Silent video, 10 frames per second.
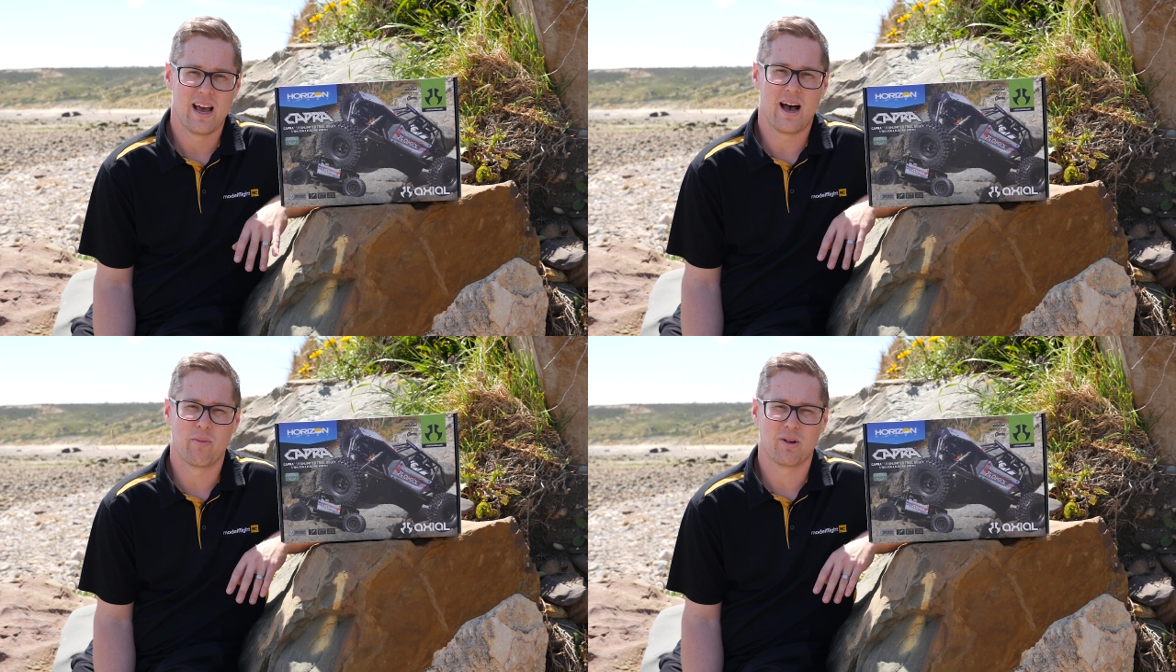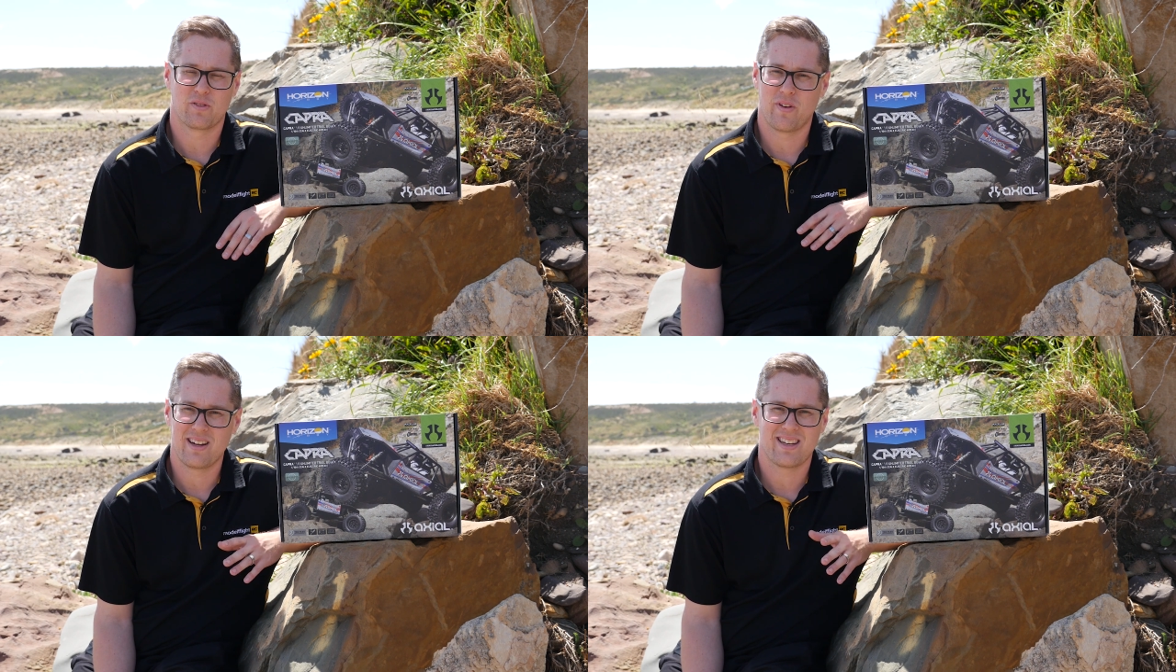um, but it's
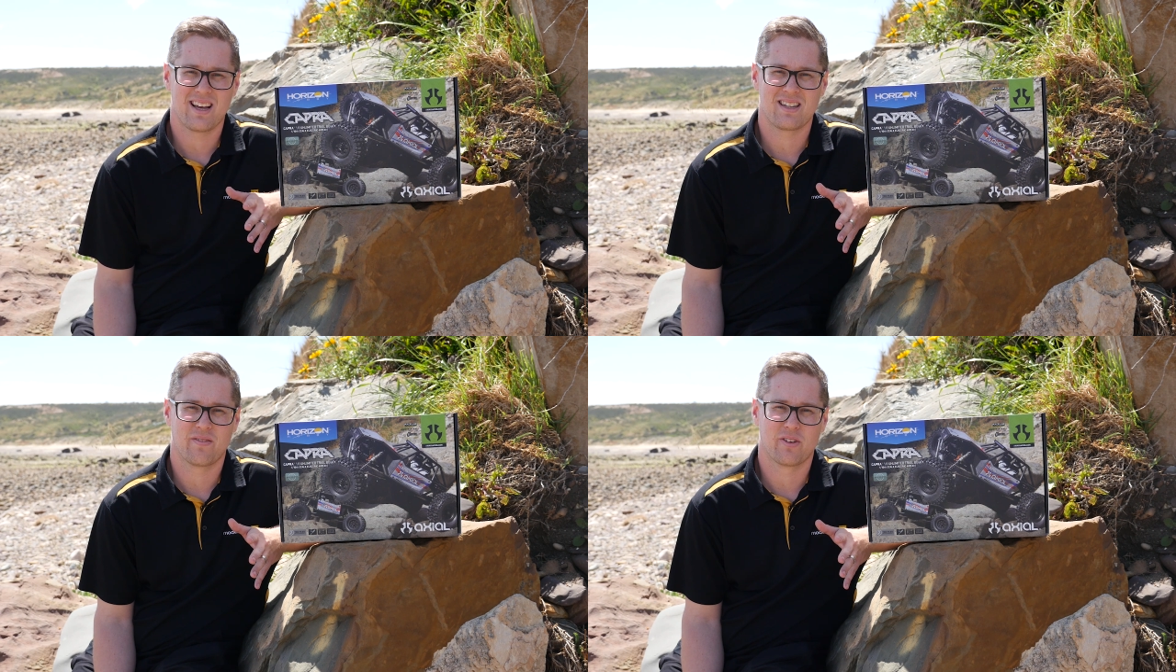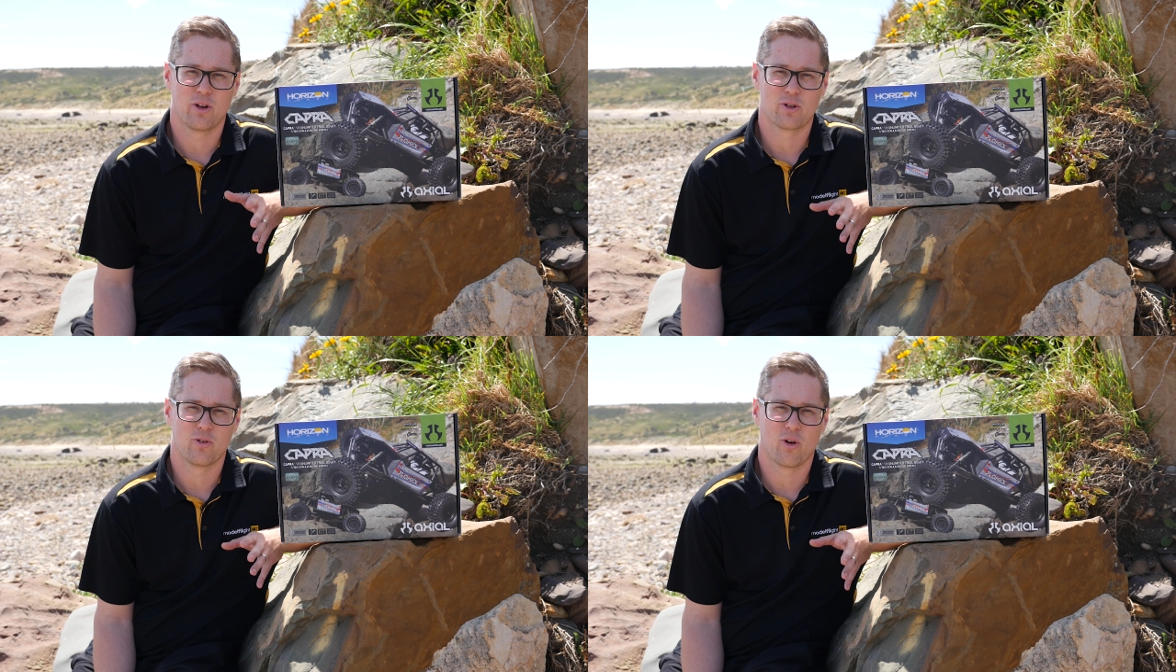fantastic for
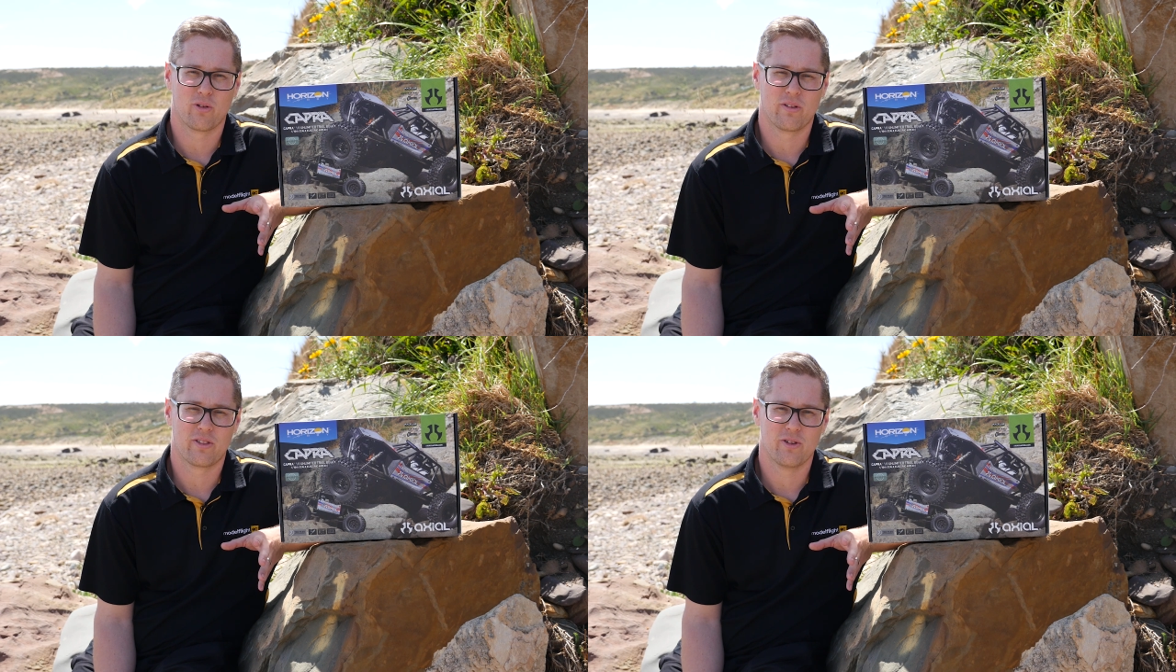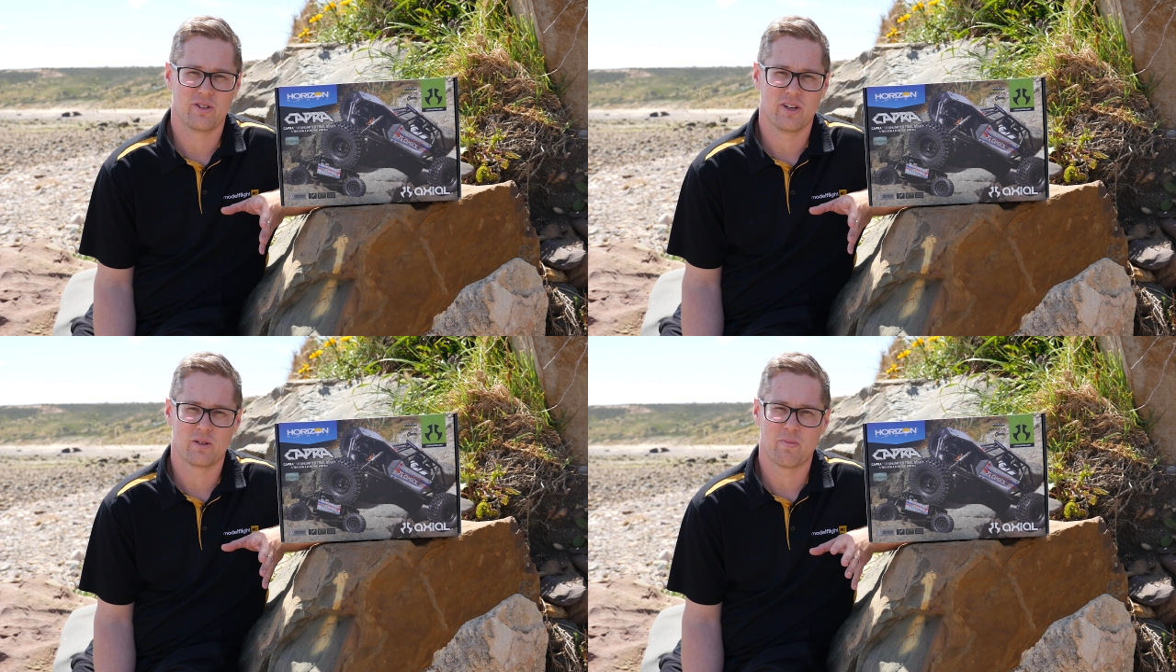those crawler enthusiasts,